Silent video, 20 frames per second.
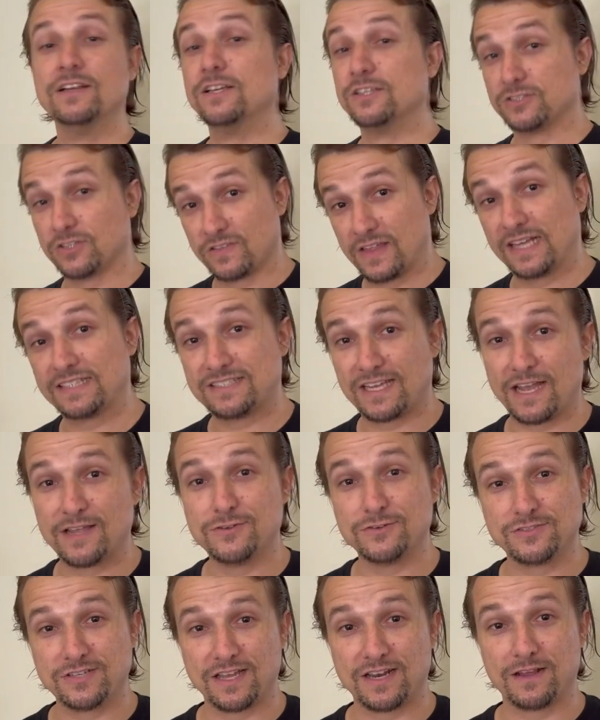So that's how you
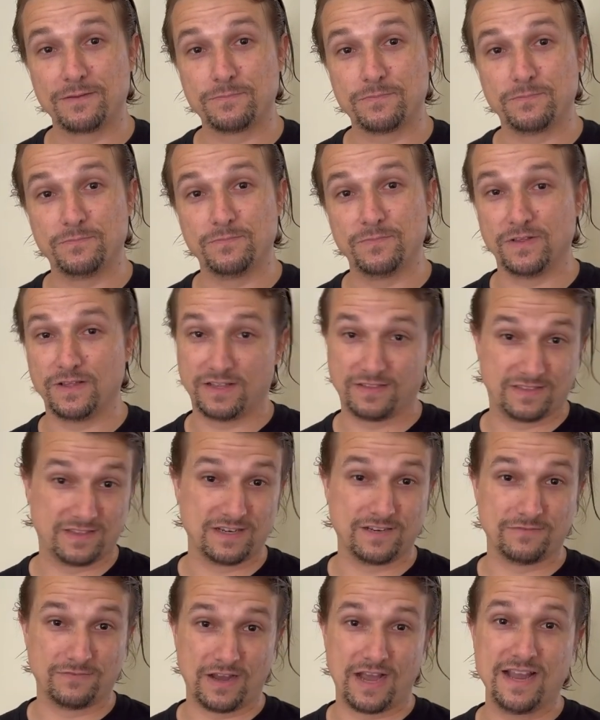set up the
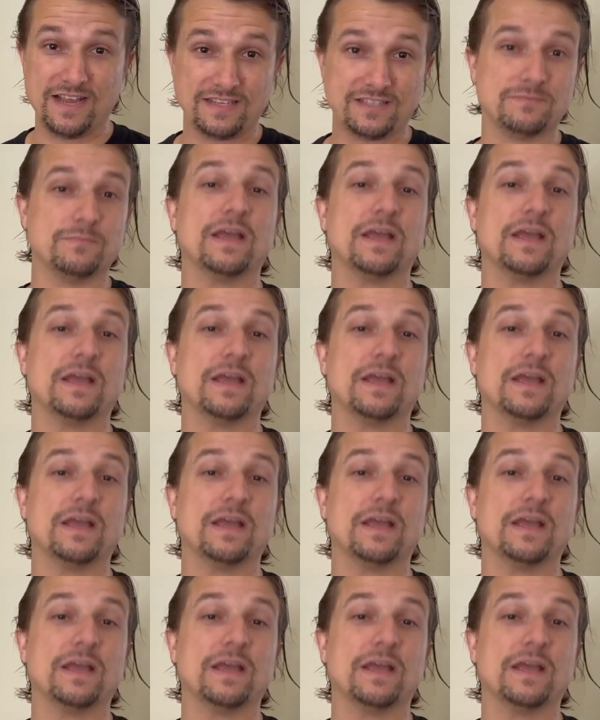device.